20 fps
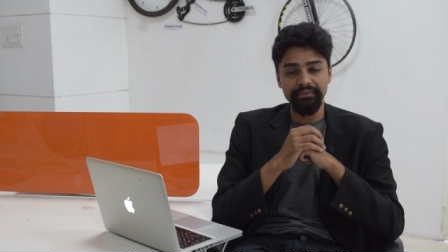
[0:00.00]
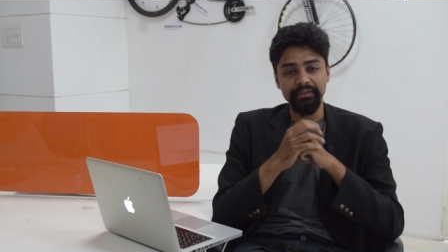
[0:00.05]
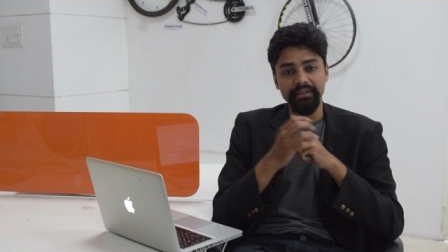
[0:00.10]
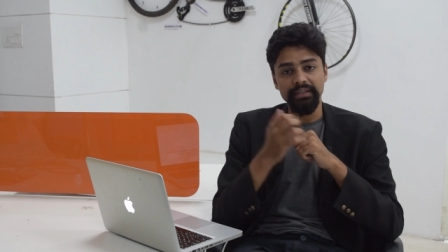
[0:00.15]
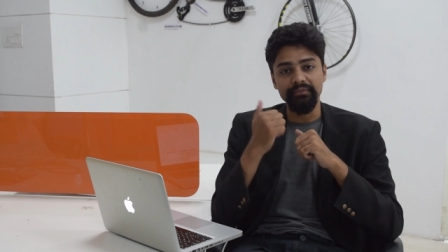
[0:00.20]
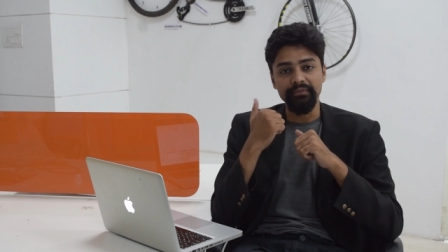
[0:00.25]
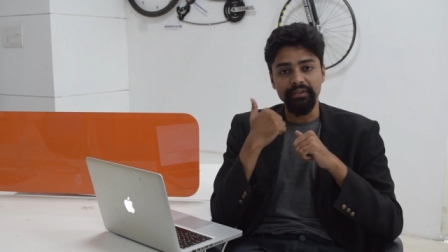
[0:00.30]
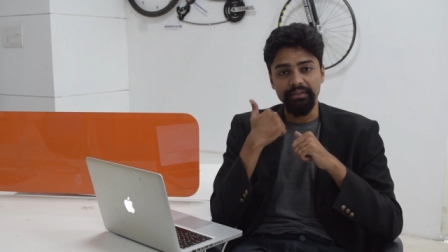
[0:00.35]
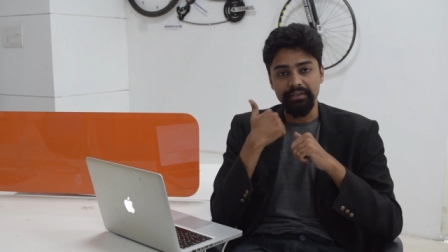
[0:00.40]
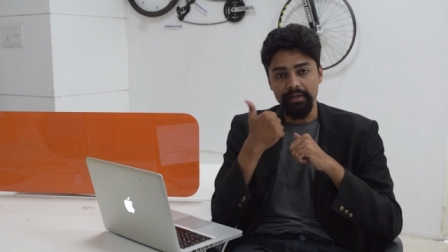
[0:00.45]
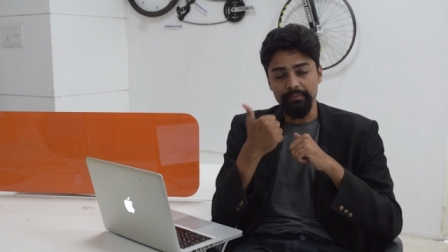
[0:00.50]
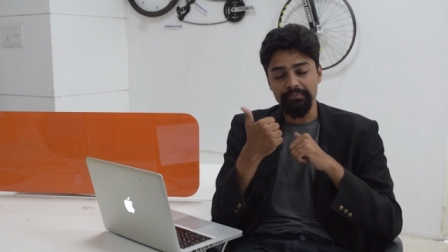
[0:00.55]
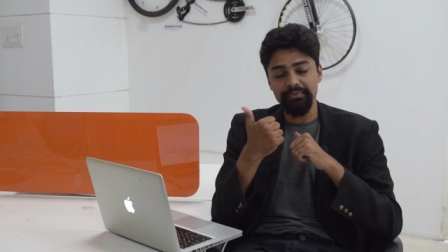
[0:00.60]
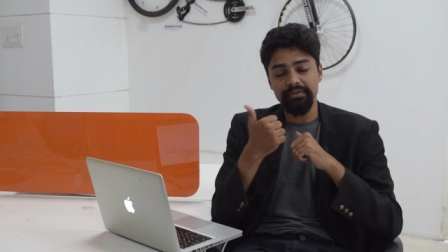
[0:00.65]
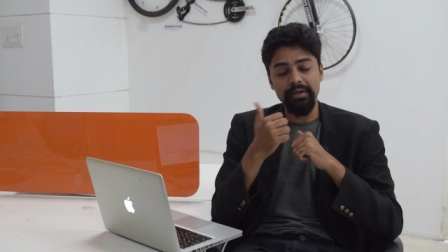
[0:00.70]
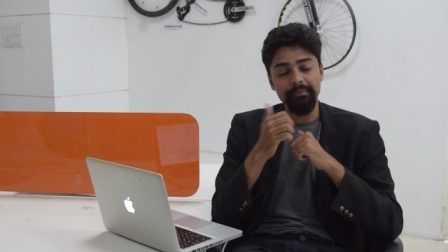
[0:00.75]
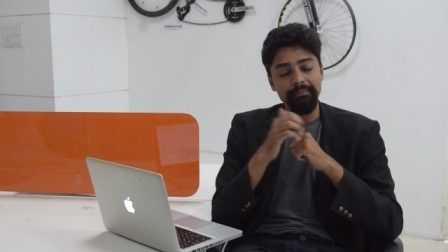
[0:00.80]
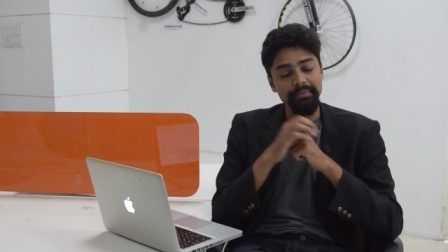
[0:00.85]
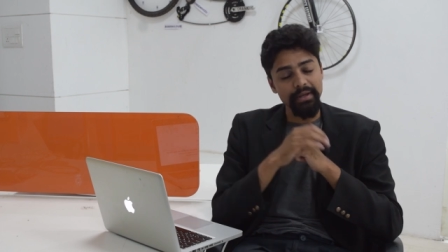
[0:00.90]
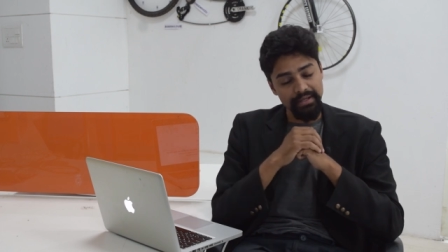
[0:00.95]
say give a
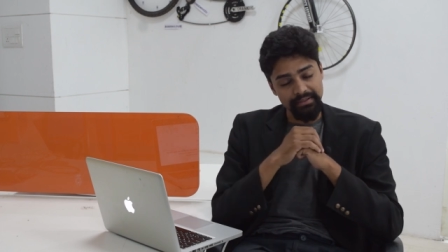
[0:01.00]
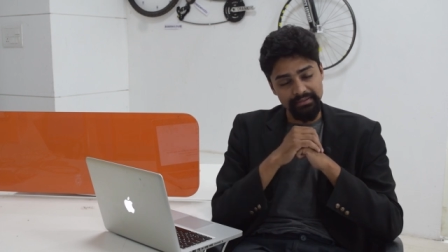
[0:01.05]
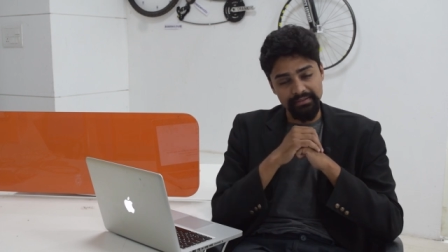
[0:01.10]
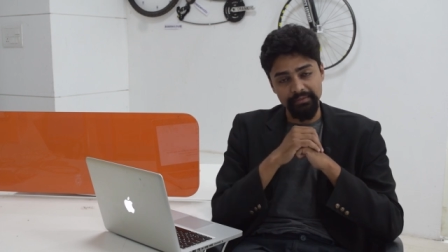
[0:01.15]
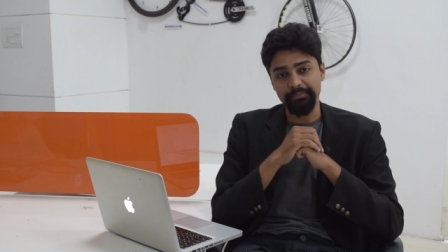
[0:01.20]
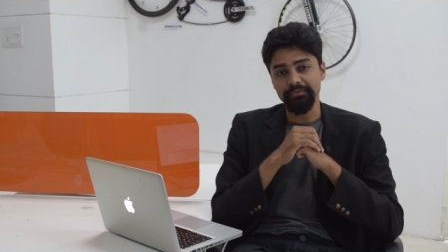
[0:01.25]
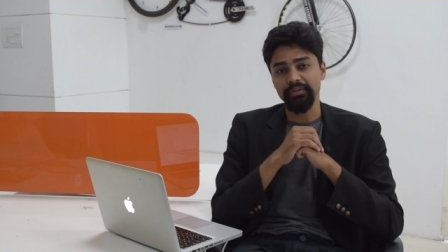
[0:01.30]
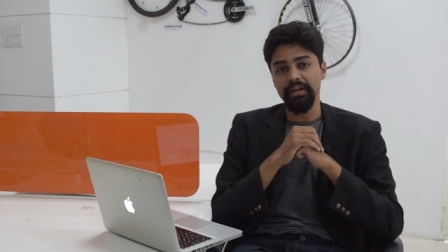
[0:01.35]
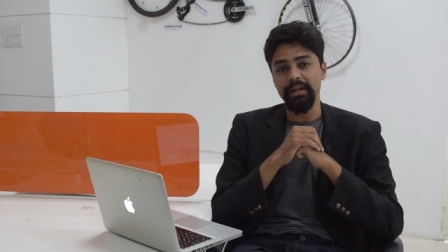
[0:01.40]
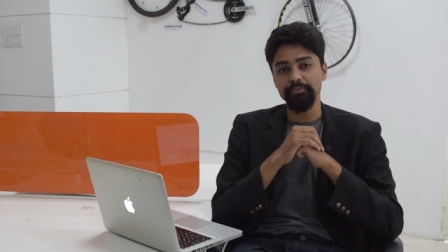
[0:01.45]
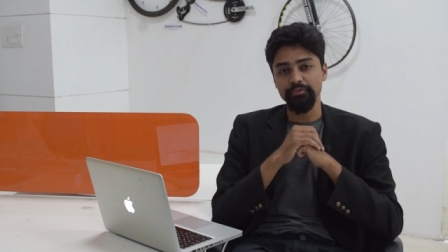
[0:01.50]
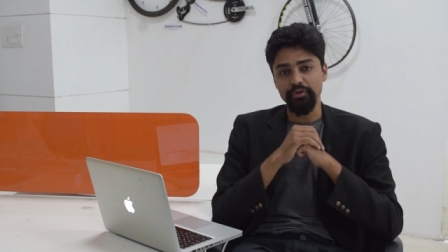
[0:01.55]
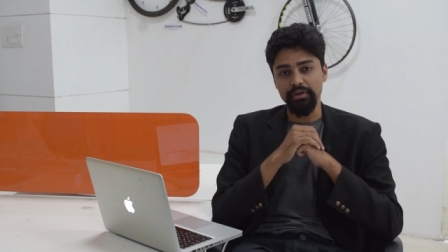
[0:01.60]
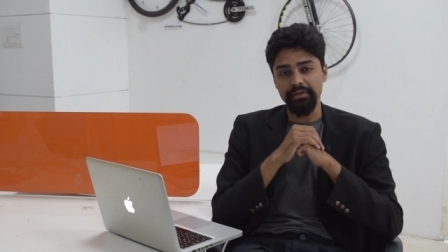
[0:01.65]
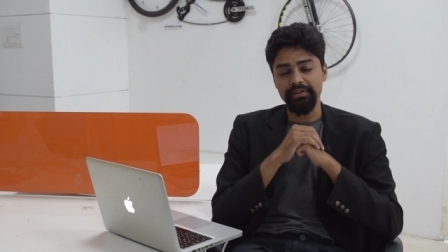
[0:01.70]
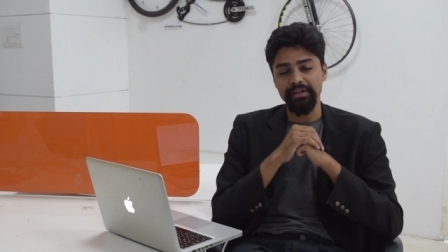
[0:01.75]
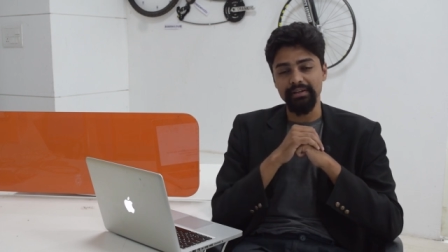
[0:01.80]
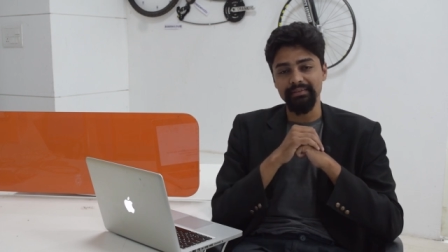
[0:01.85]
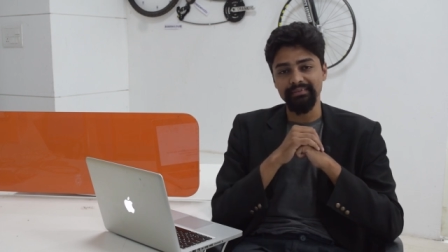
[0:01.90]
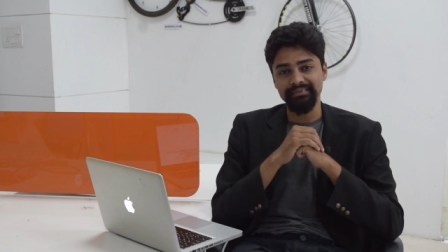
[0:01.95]
thumbs up and subscribe to
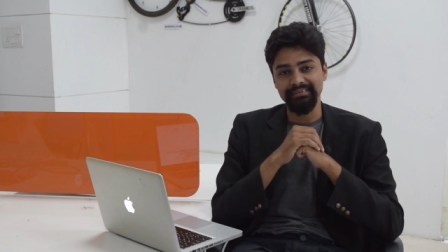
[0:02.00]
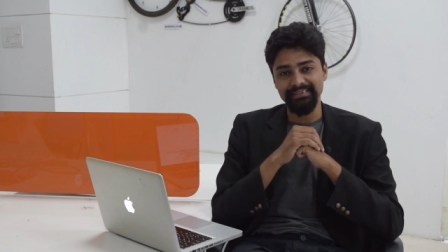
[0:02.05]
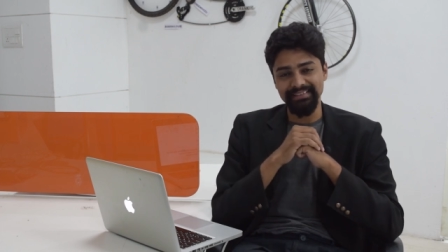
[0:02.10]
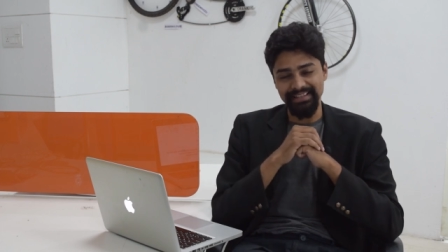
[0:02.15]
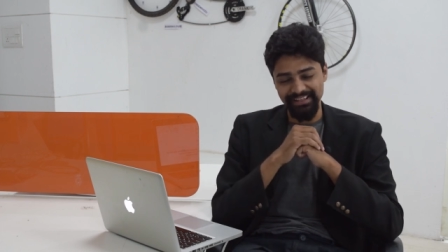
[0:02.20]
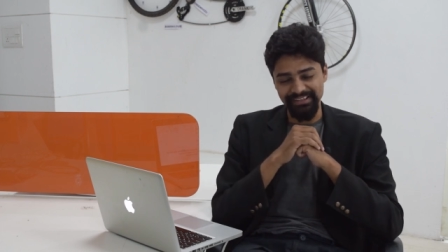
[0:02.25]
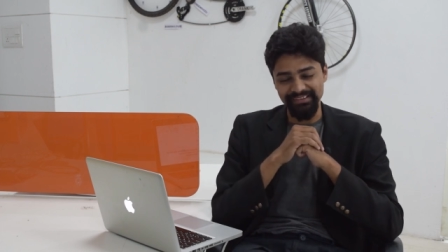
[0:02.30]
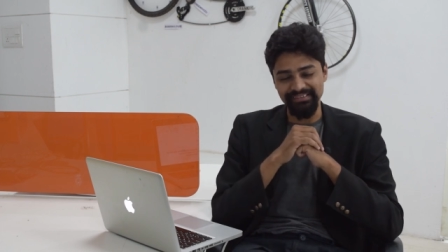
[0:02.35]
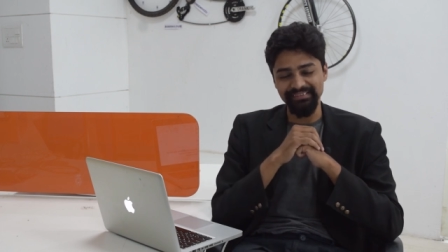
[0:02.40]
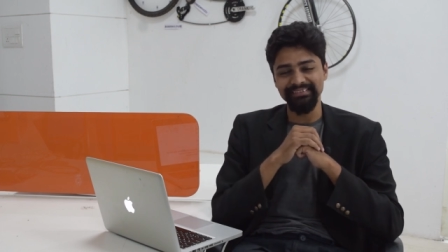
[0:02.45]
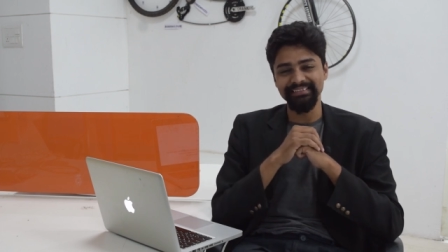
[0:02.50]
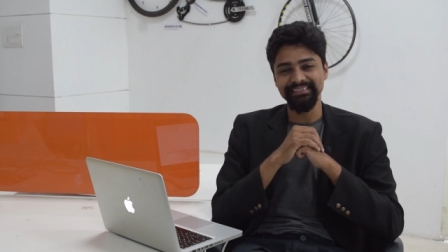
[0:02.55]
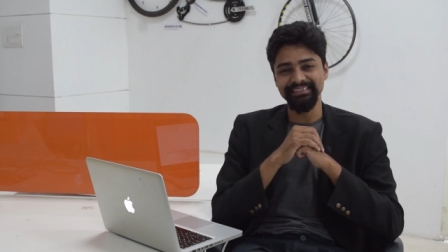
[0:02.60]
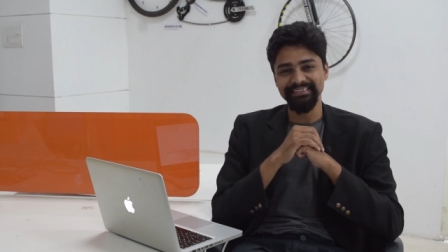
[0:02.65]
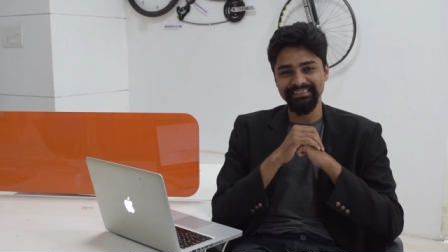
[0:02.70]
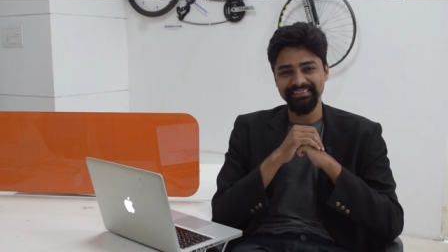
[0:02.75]
our channel. Thank you.